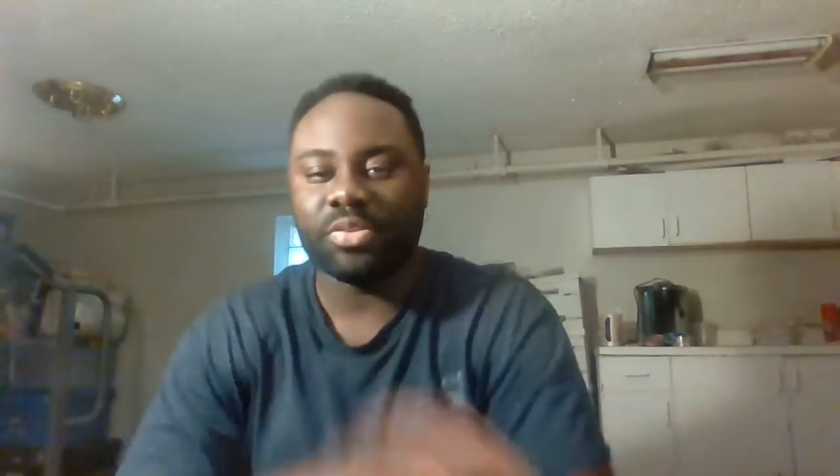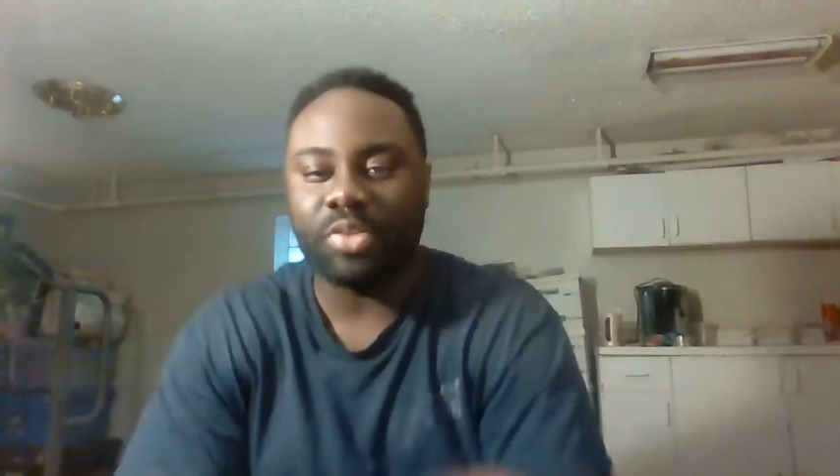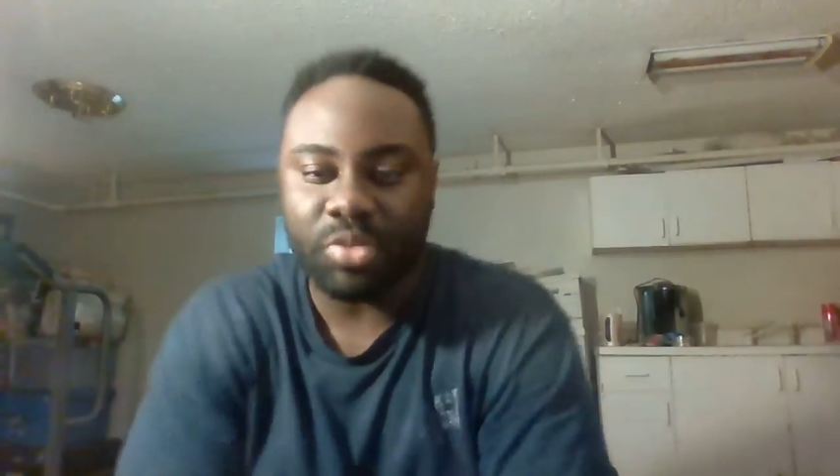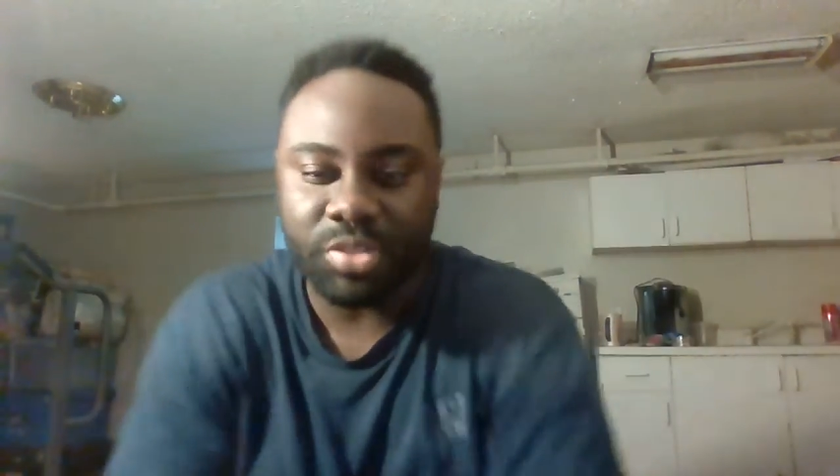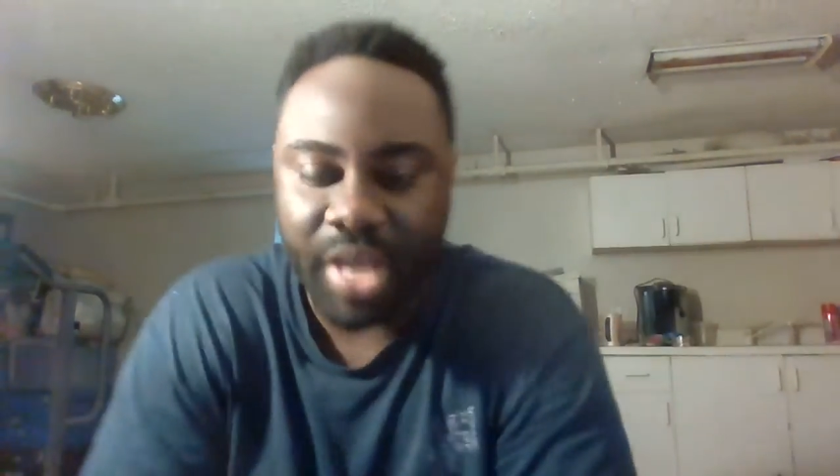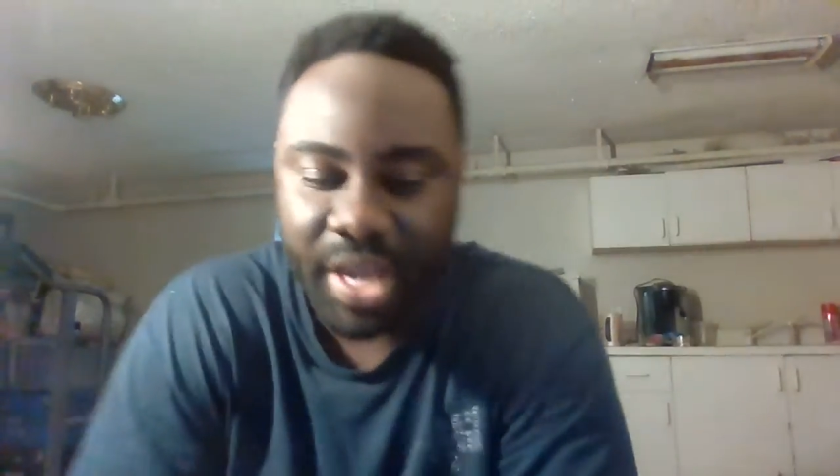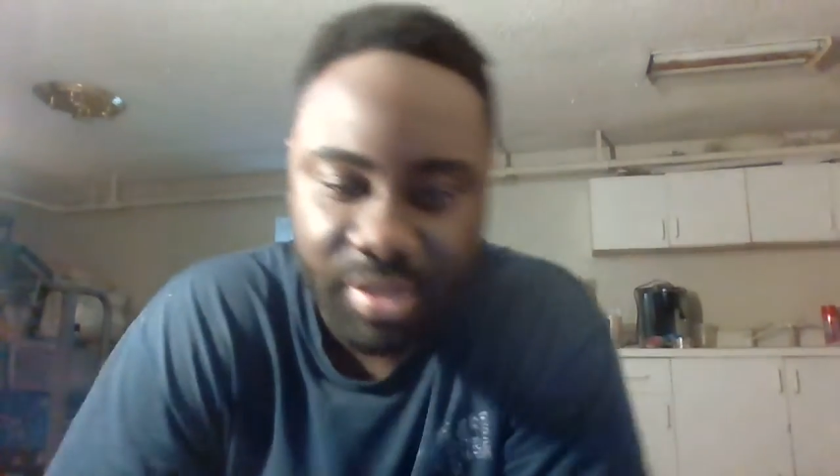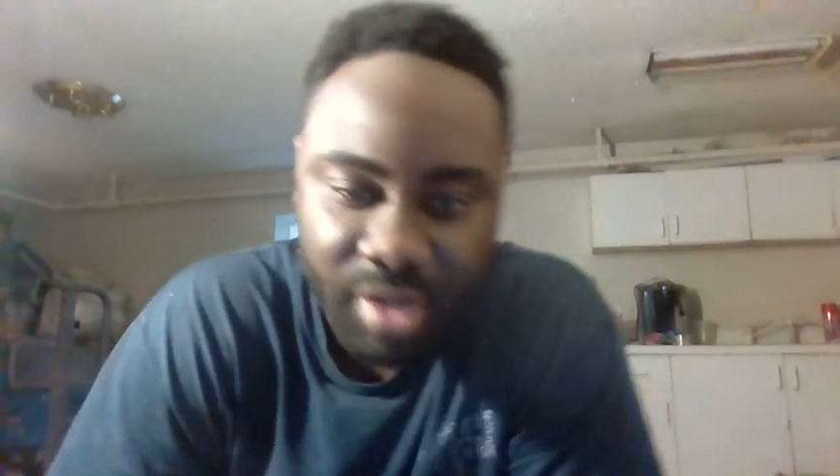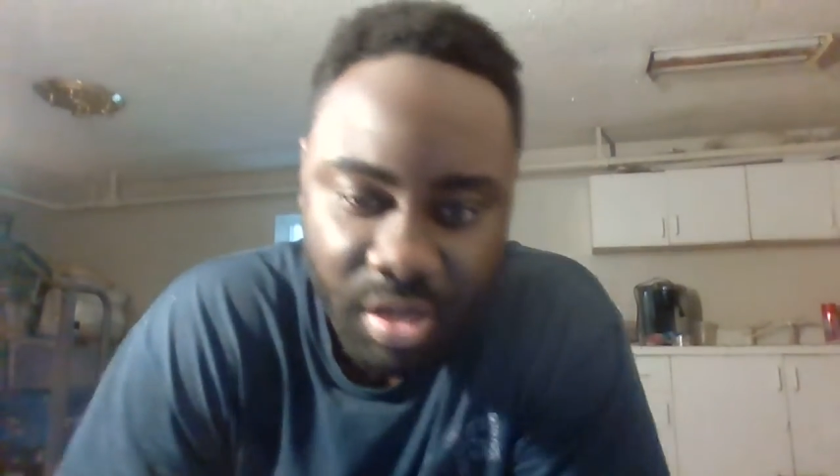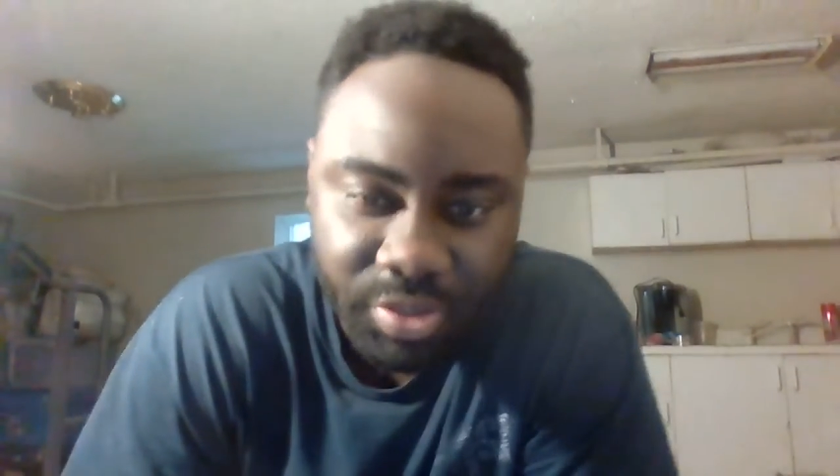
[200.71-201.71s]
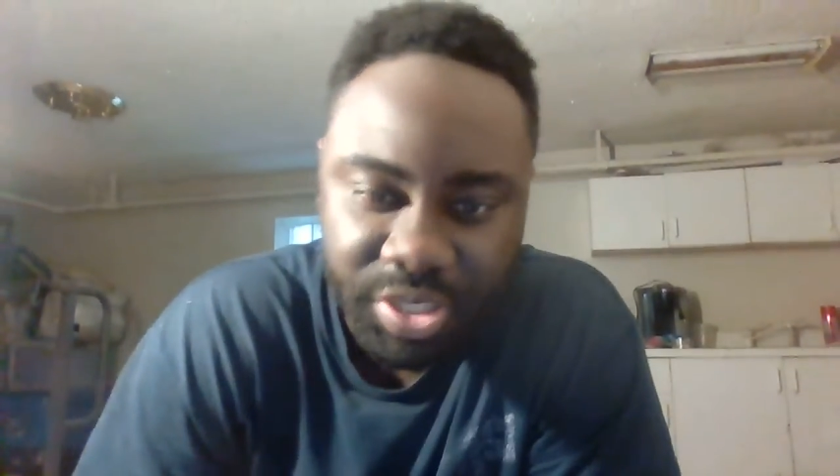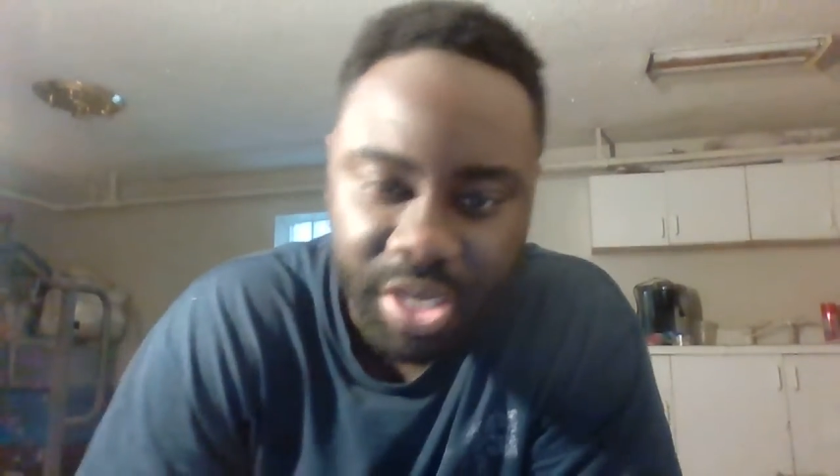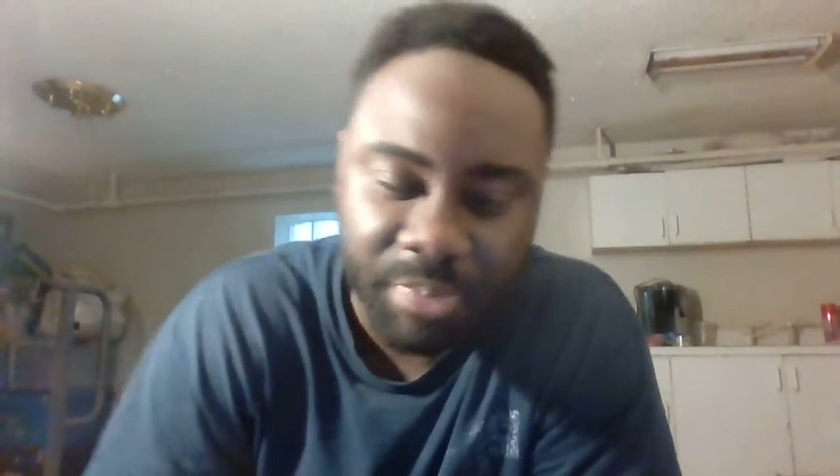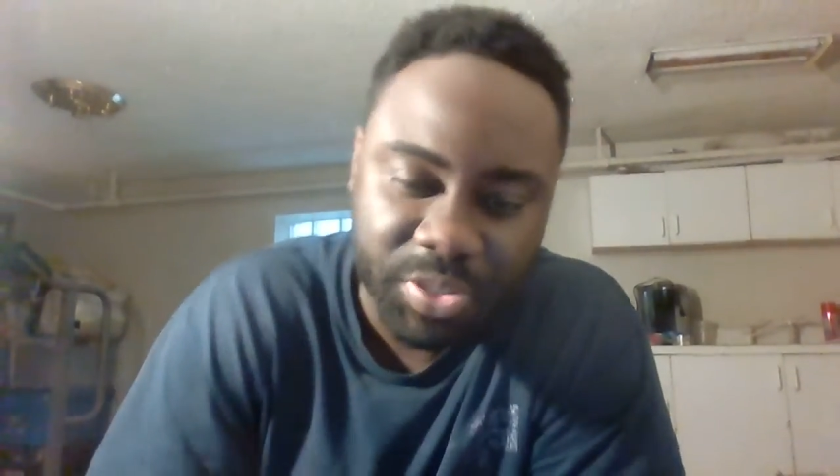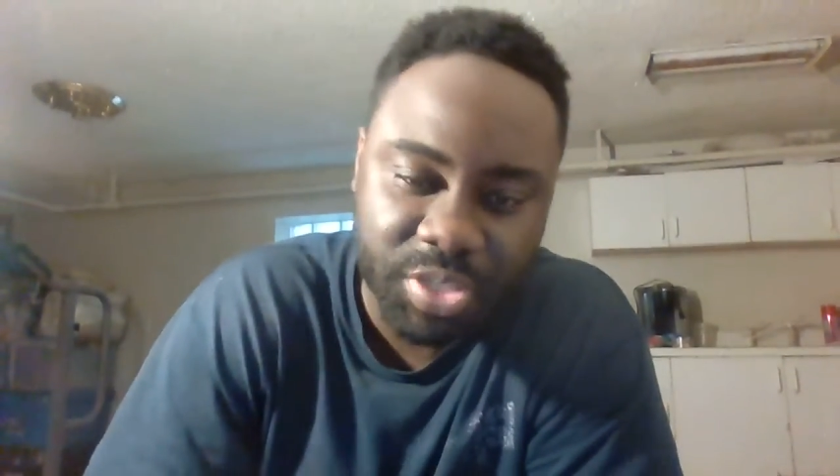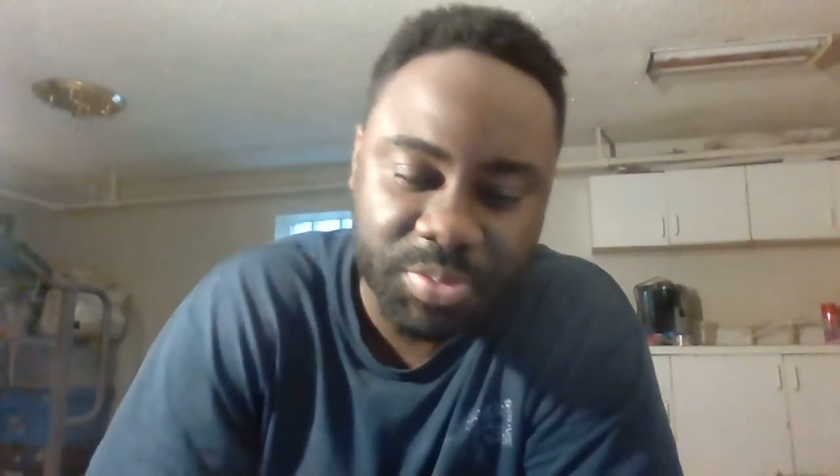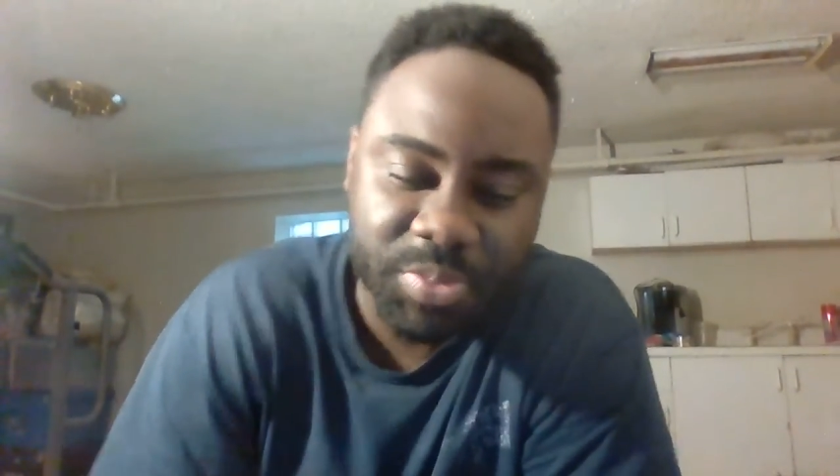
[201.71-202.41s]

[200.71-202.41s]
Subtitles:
those 9 other championships